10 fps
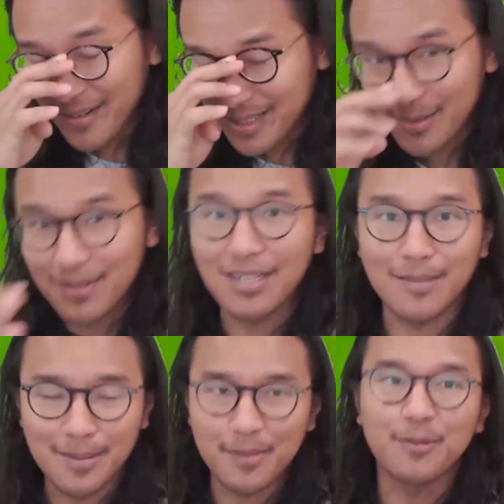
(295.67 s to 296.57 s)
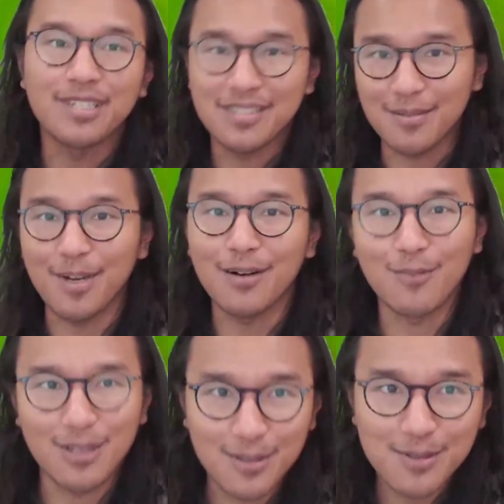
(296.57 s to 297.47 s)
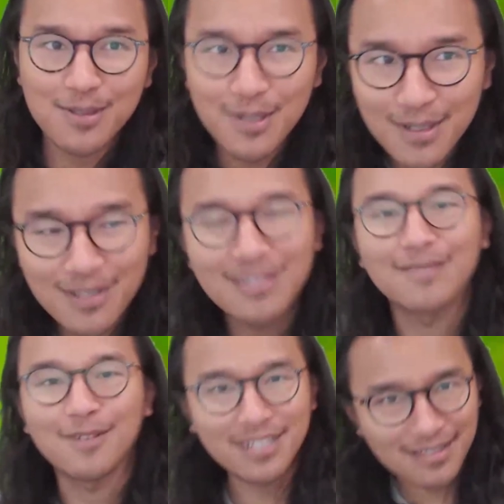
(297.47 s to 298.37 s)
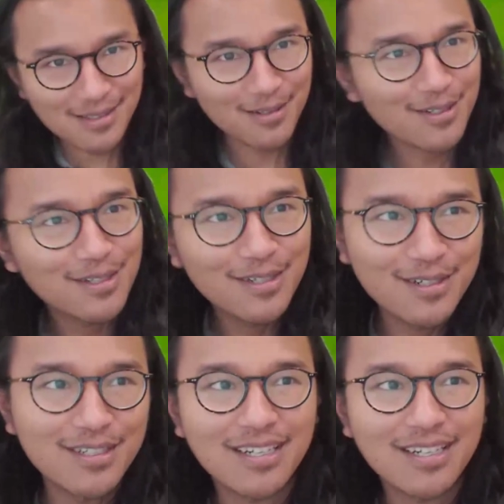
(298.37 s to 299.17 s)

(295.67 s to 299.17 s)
I sort of need to be able to reason about what looks good and what doesn't look good,